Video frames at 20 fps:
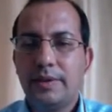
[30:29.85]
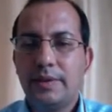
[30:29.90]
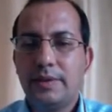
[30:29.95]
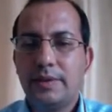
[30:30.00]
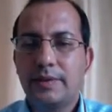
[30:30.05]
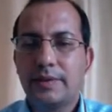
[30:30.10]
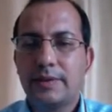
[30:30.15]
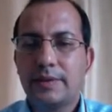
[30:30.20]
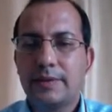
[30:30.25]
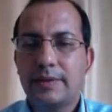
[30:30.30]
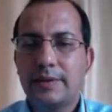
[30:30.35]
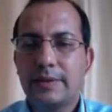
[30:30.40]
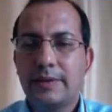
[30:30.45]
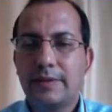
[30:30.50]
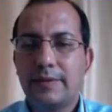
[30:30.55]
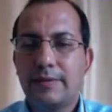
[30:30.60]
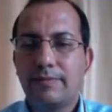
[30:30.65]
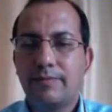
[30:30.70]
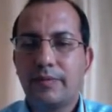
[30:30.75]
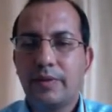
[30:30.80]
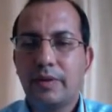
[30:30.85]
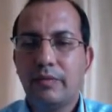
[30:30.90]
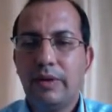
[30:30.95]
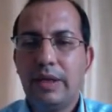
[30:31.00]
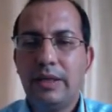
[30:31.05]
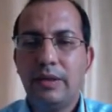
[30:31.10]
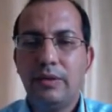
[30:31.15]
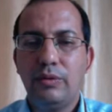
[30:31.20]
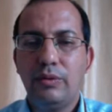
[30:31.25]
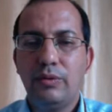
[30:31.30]
this
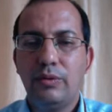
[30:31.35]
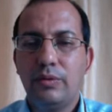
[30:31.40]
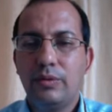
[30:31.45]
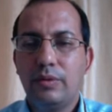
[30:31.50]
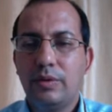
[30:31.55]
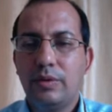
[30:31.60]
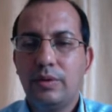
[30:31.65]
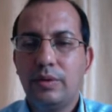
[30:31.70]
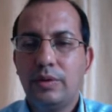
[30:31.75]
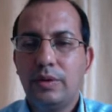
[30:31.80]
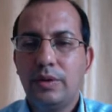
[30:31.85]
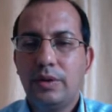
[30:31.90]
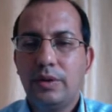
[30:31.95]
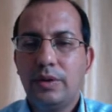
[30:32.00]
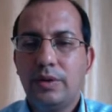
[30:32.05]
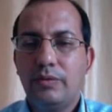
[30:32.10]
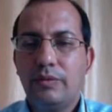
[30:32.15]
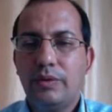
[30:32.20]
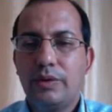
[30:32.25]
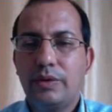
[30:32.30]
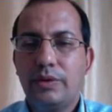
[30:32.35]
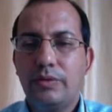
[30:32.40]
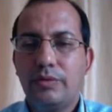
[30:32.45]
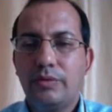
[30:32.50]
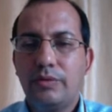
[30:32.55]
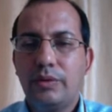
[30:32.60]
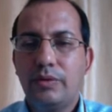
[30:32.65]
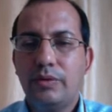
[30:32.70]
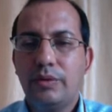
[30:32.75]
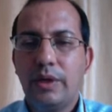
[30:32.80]
value which
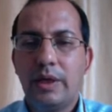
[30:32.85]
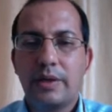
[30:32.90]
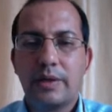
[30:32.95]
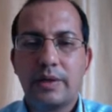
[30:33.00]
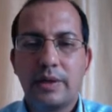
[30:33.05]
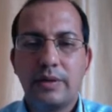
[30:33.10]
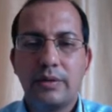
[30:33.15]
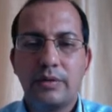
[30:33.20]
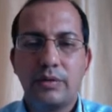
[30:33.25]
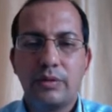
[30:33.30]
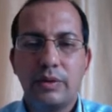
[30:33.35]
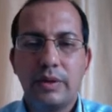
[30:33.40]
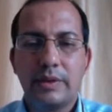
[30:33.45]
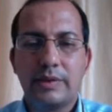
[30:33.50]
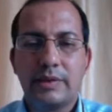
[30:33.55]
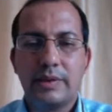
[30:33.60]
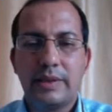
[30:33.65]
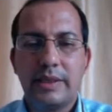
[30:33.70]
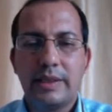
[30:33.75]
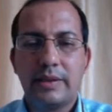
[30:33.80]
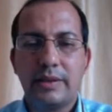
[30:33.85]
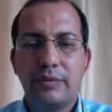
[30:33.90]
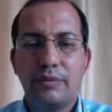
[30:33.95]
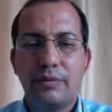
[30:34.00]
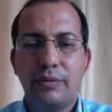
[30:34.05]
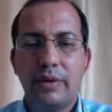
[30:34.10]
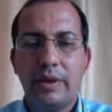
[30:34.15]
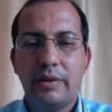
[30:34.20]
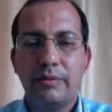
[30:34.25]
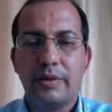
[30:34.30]
you are trying to do. Let's say that
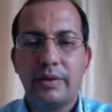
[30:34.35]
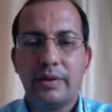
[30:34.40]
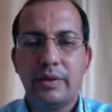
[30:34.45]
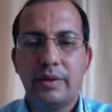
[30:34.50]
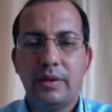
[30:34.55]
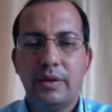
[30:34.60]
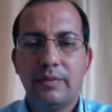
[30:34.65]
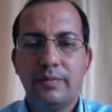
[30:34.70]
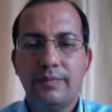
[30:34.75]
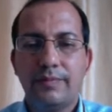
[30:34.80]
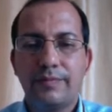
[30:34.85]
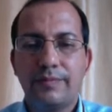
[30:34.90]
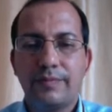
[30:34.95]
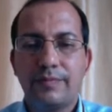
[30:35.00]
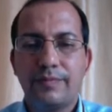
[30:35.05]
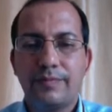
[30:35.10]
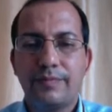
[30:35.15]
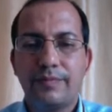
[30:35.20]
if you have a curve,